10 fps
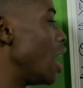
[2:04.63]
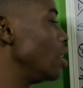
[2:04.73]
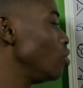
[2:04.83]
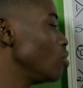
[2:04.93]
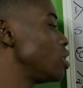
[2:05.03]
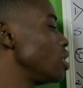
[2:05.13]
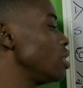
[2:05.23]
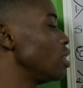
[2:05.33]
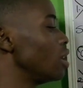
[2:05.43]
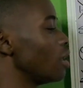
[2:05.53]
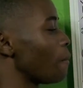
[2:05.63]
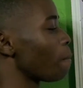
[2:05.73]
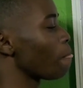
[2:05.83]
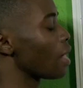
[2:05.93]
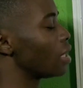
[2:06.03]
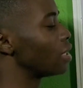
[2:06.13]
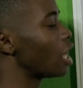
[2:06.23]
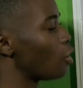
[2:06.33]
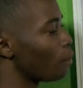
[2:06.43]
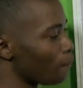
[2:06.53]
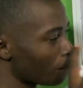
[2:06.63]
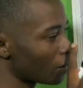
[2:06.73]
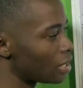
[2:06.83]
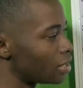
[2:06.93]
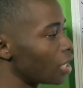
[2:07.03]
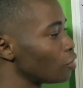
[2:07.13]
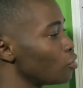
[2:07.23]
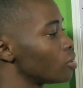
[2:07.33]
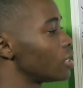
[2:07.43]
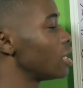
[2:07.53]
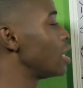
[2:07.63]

NUC? Now, take note,